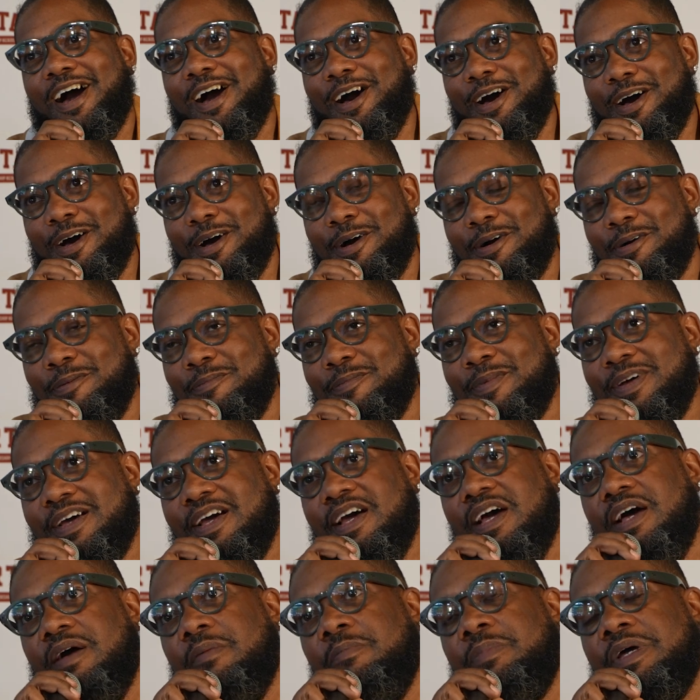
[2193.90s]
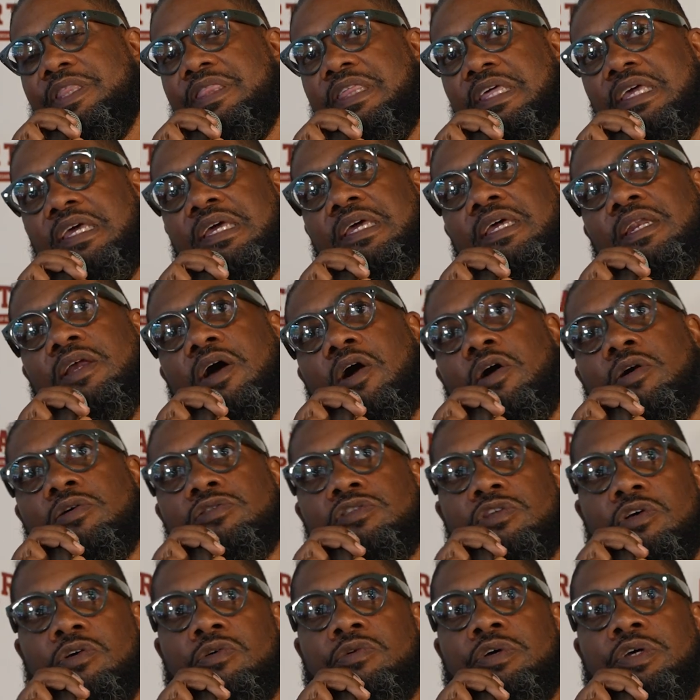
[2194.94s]
um, but then
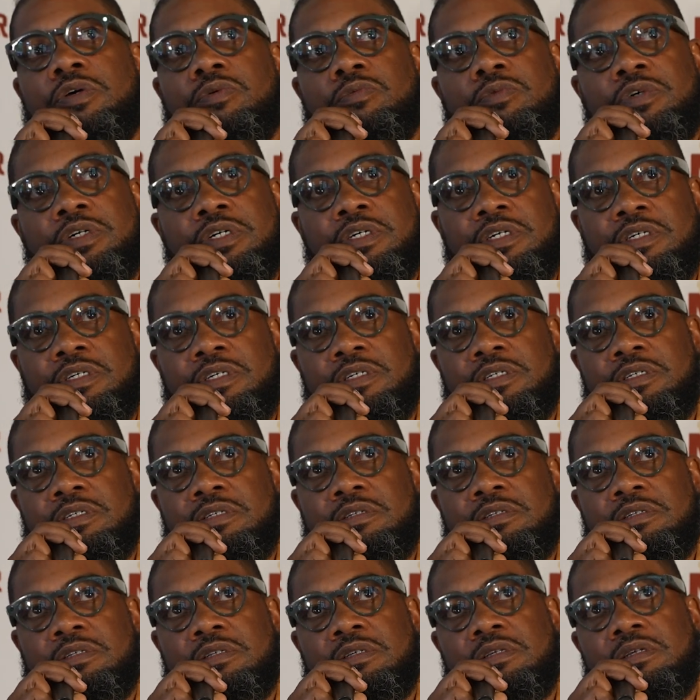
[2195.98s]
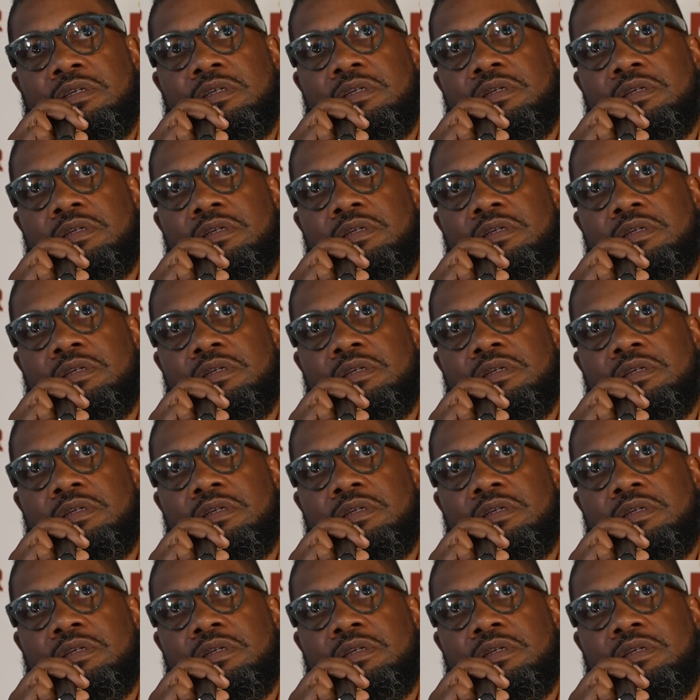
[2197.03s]
also it was